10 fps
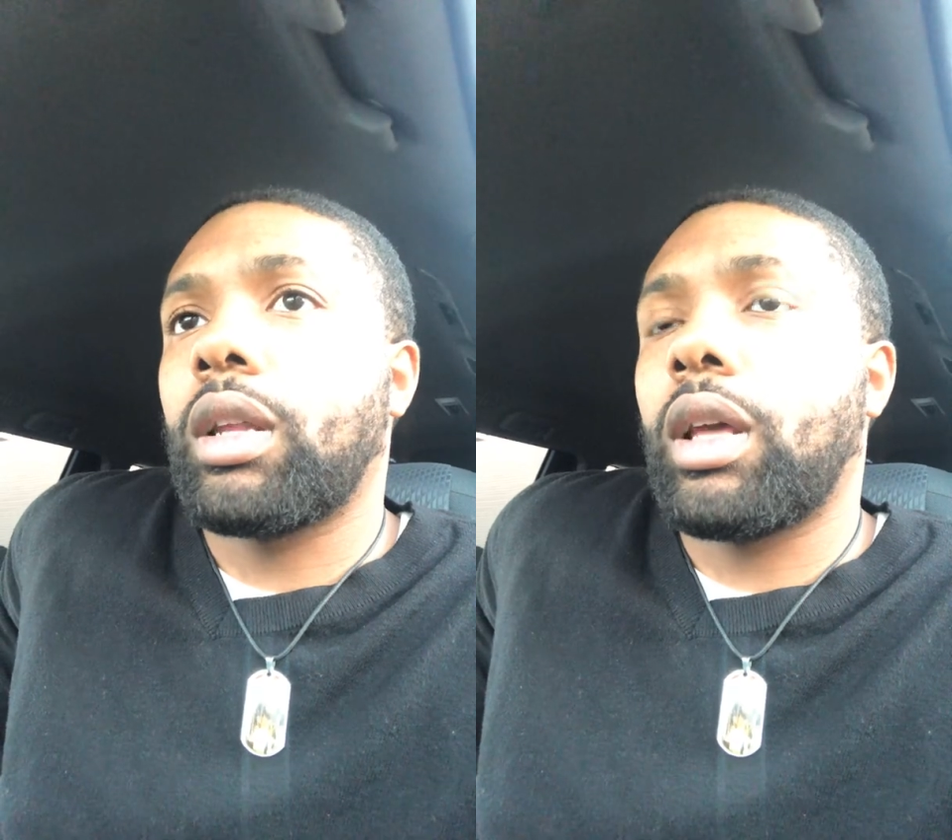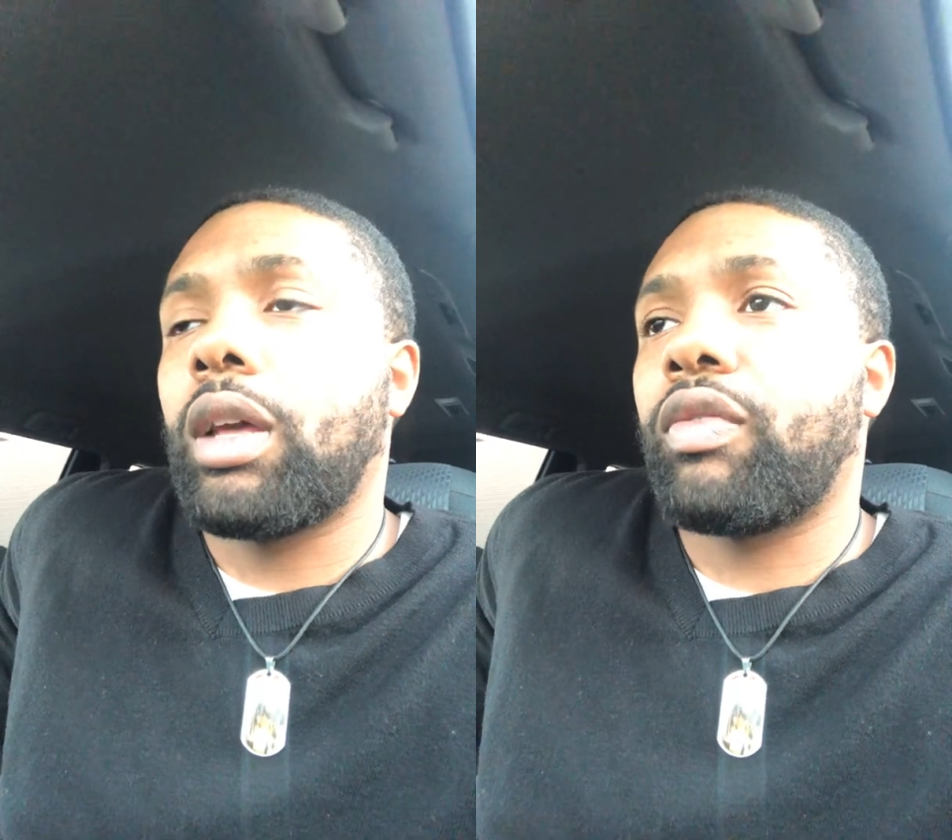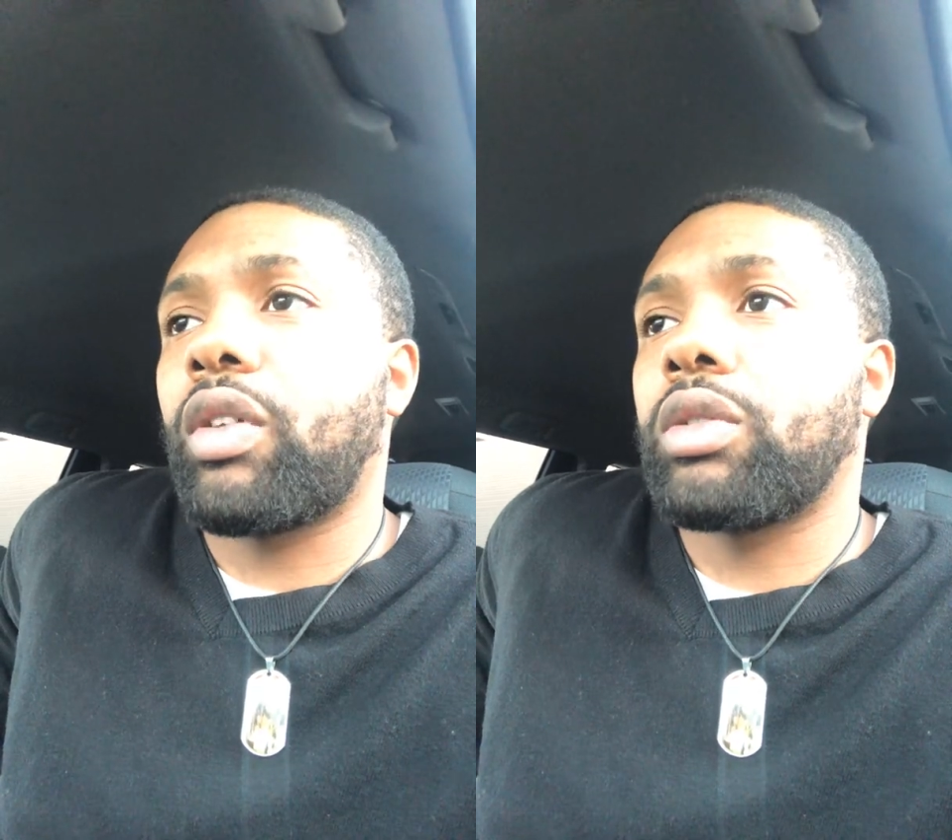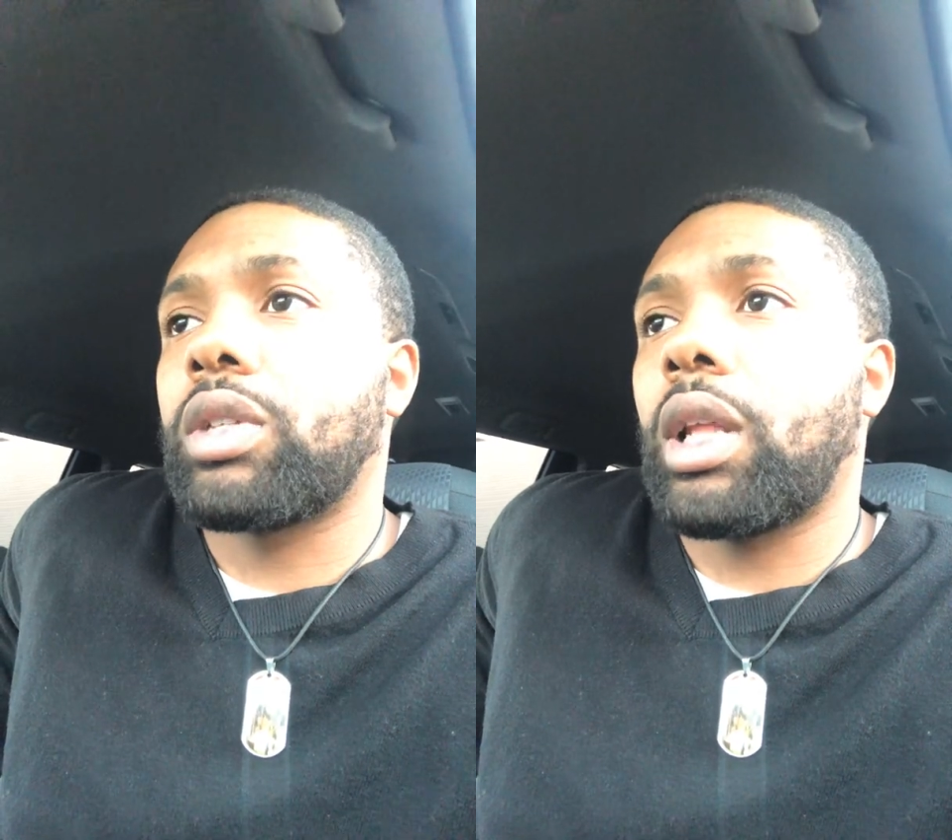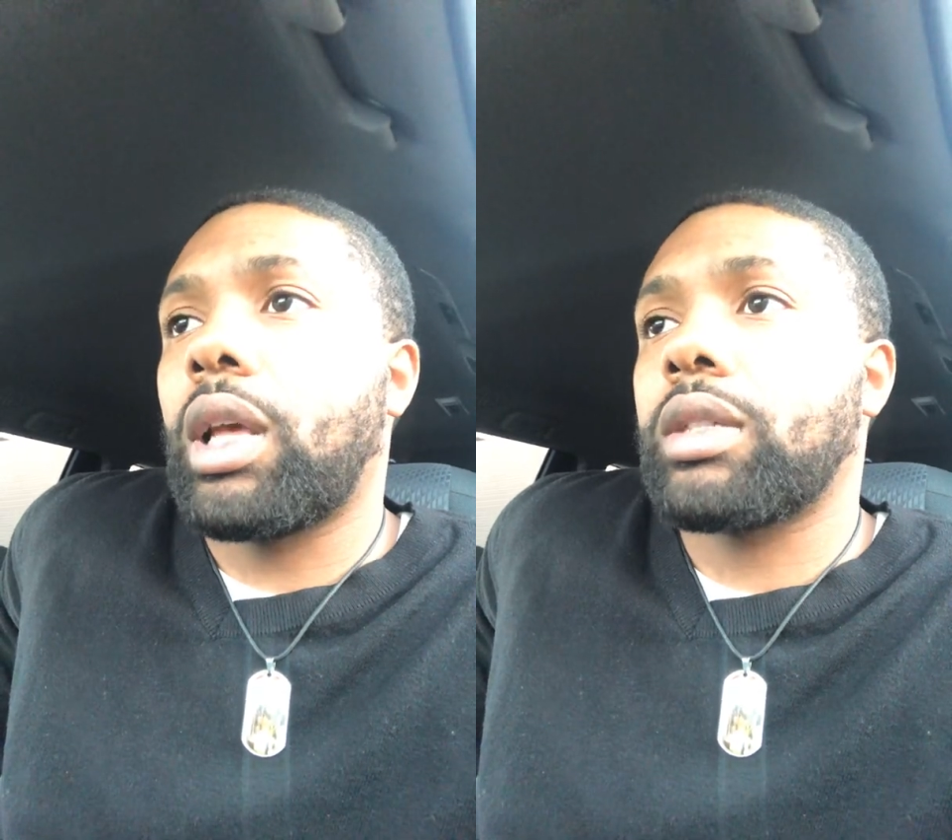at first
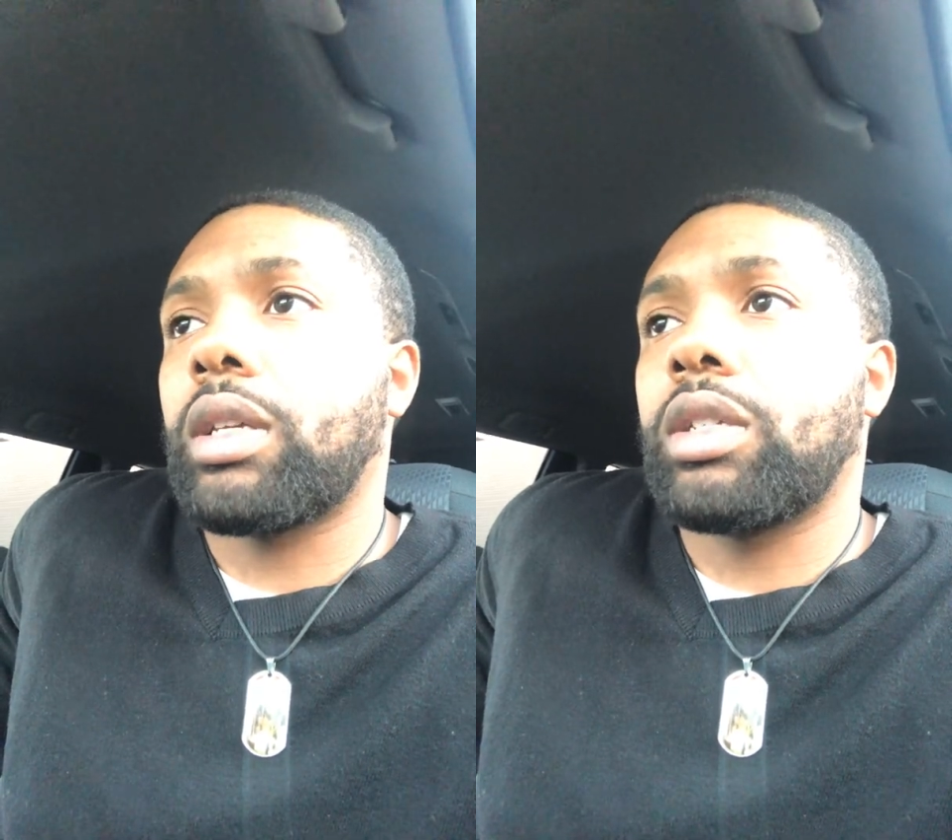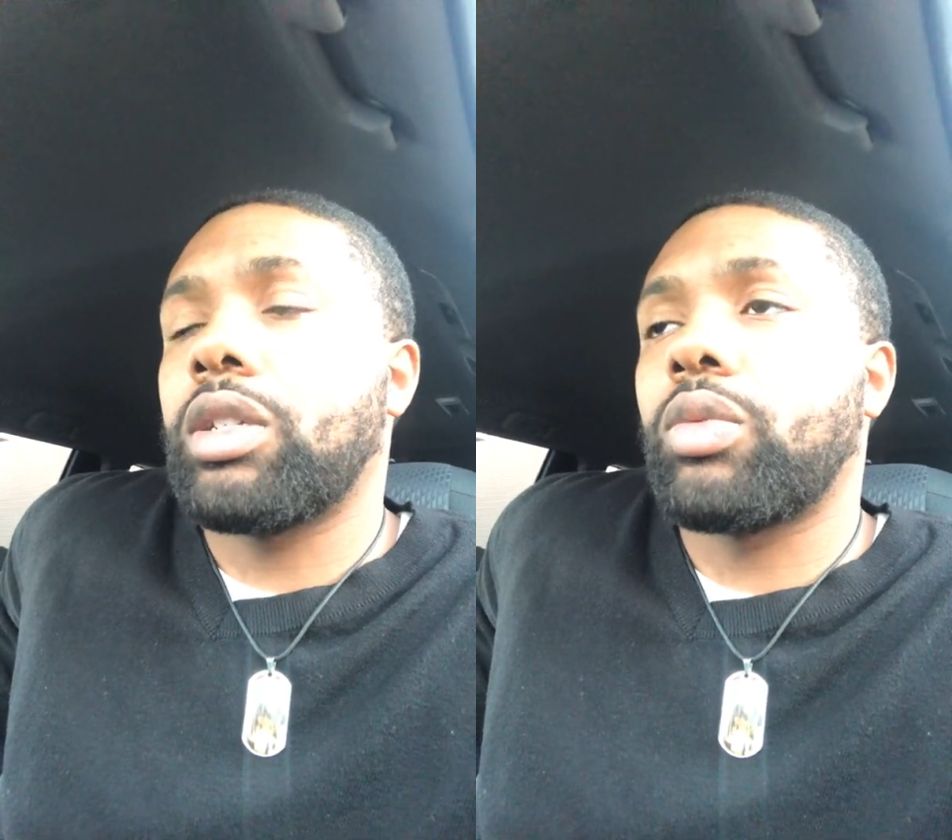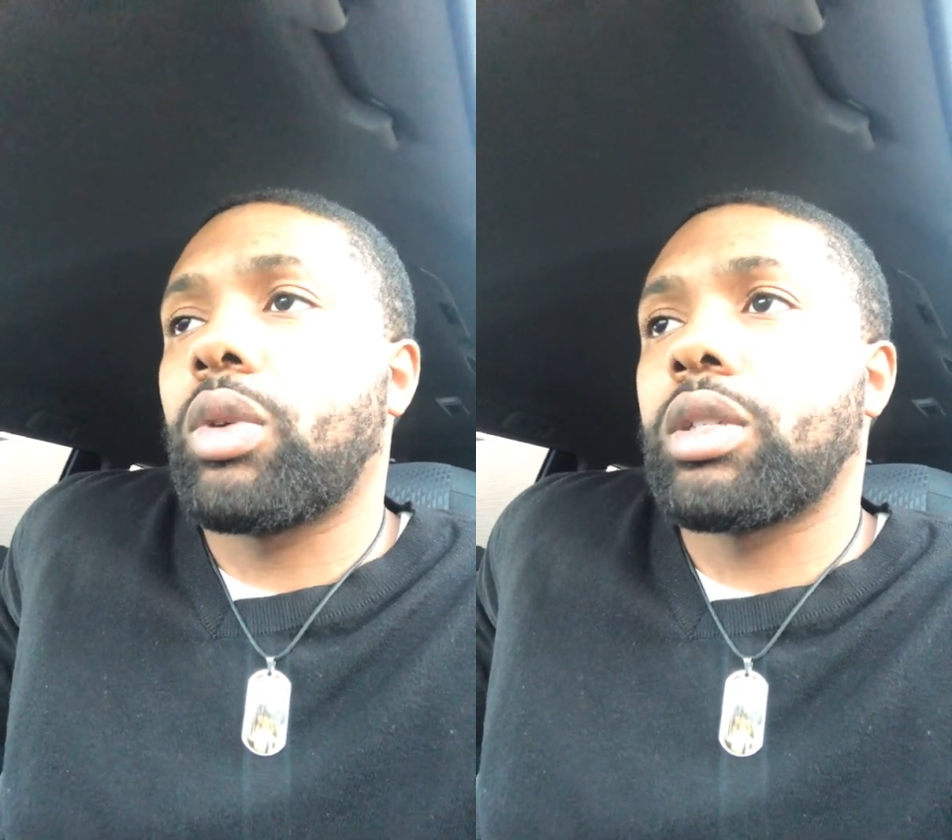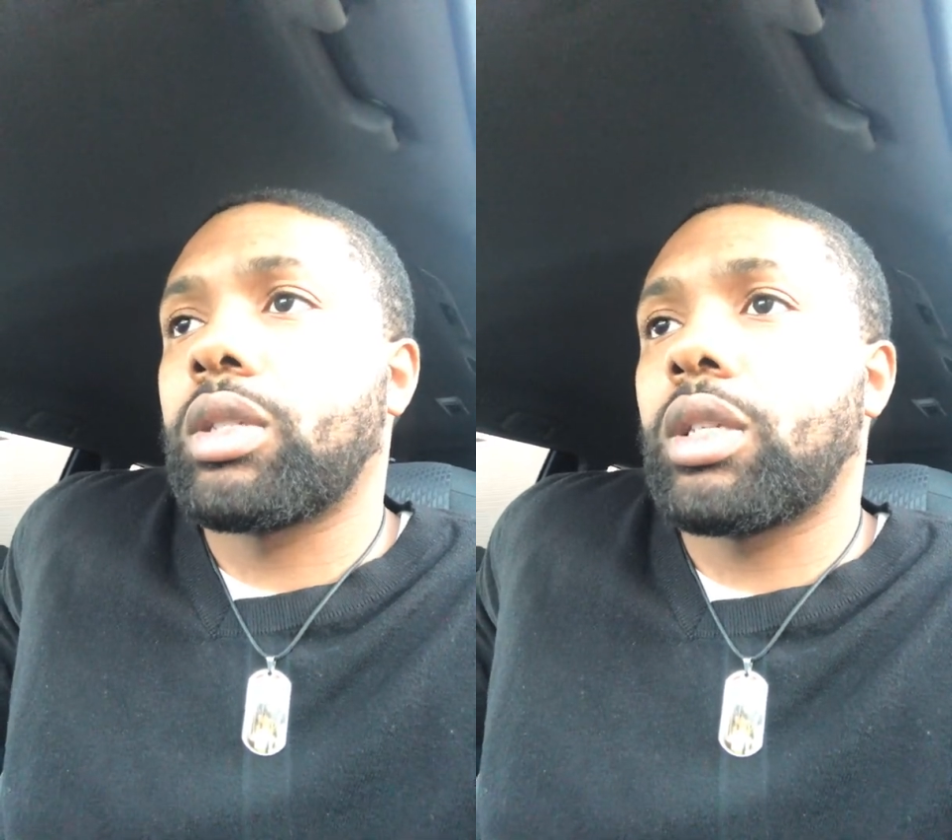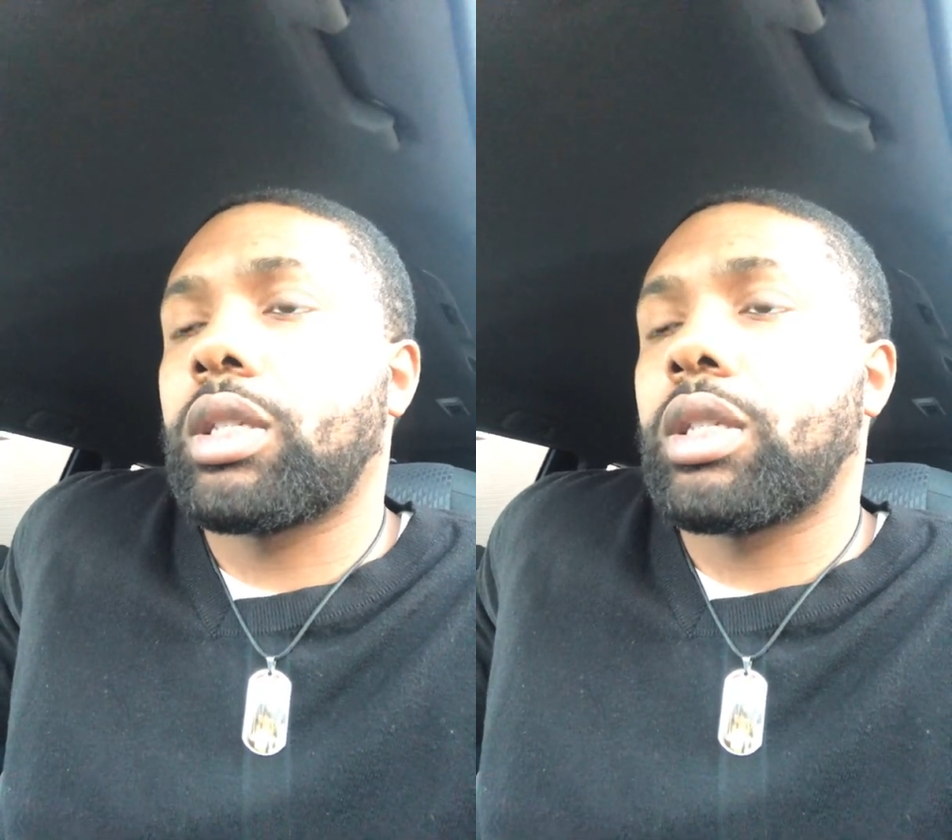glance, they just wasn't